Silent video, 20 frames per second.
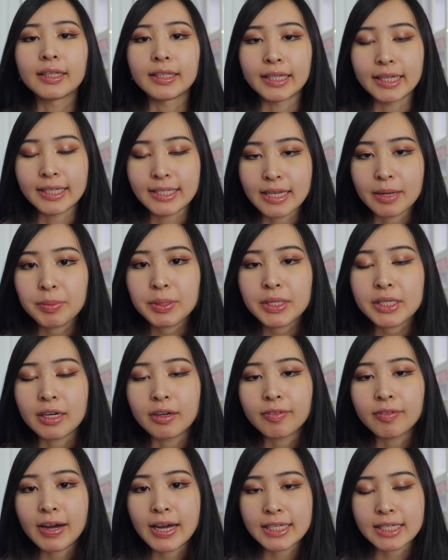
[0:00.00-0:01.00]
The exam
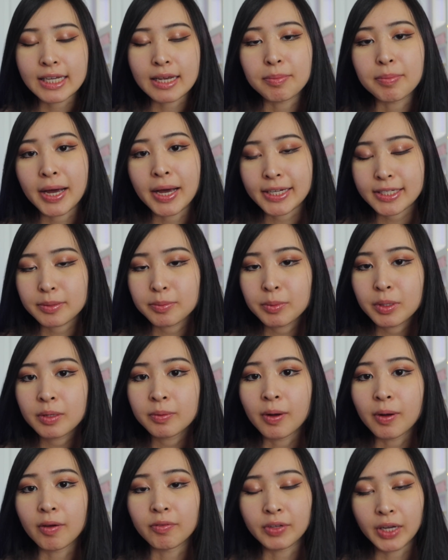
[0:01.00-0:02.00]
itself has a
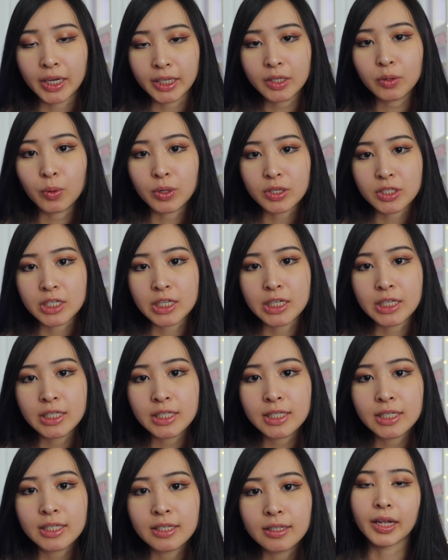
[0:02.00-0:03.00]
maximum of 90
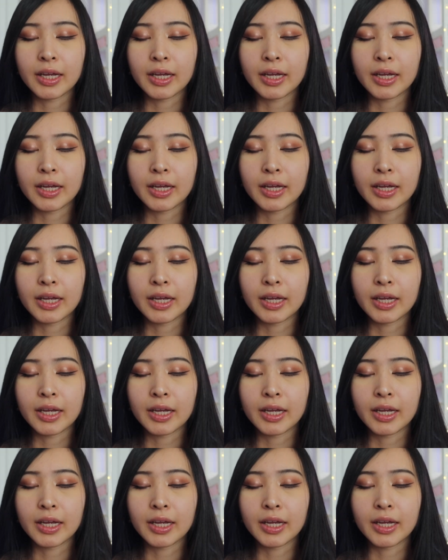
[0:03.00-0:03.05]
questions.